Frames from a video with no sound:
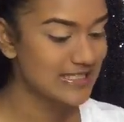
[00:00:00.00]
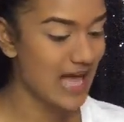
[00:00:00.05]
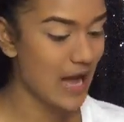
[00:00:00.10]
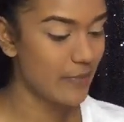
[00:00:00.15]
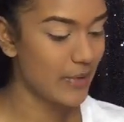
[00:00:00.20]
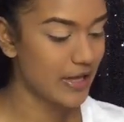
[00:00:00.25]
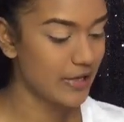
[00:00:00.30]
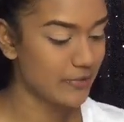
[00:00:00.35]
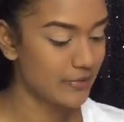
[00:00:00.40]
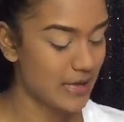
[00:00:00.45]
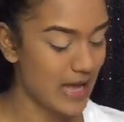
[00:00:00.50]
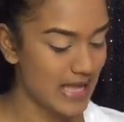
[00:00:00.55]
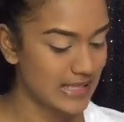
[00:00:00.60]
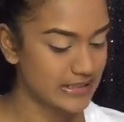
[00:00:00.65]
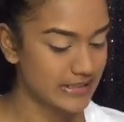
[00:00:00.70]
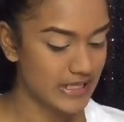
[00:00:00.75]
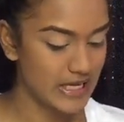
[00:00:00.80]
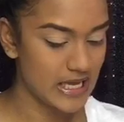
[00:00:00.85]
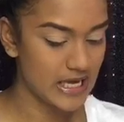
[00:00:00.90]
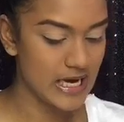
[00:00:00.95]
That way you
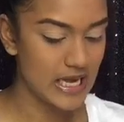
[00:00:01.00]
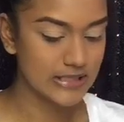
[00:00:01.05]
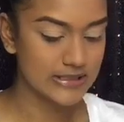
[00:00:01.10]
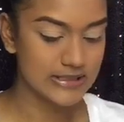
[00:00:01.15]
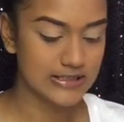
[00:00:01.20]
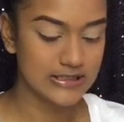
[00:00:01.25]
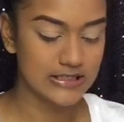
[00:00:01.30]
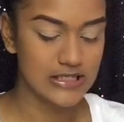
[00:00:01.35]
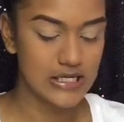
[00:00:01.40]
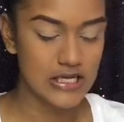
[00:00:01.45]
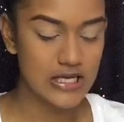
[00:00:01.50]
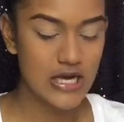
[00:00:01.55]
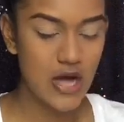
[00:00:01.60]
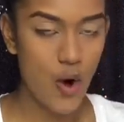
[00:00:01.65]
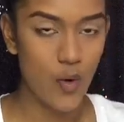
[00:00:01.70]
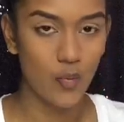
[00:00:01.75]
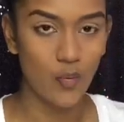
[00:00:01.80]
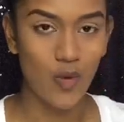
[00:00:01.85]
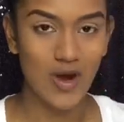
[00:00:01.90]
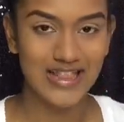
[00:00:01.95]
guys can see
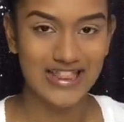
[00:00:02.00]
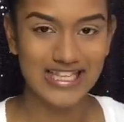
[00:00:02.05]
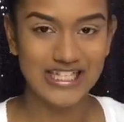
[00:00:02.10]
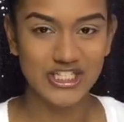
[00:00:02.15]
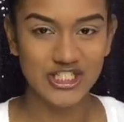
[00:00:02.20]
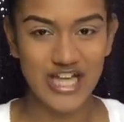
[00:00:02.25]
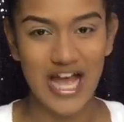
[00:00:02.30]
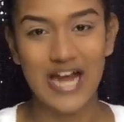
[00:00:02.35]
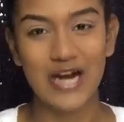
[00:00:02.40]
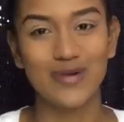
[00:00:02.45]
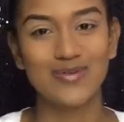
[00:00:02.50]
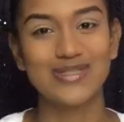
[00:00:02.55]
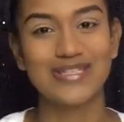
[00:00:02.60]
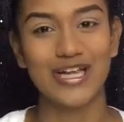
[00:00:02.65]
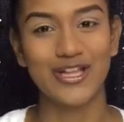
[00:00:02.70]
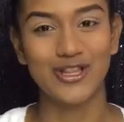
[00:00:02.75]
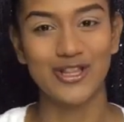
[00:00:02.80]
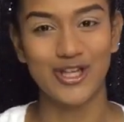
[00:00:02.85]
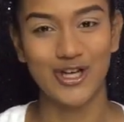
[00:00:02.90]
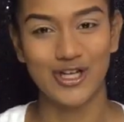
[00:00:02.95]
what these shadows
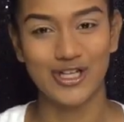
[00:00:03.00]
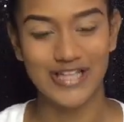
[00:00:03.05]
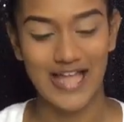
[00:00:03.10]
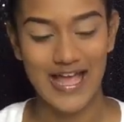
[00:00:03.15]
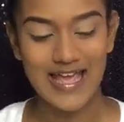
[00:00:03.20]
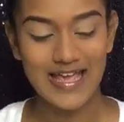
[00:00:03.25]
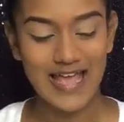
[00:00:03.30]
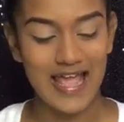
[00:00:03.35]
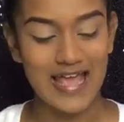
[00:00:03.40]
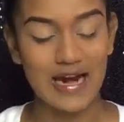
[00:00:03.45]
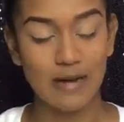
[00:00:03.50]
look like.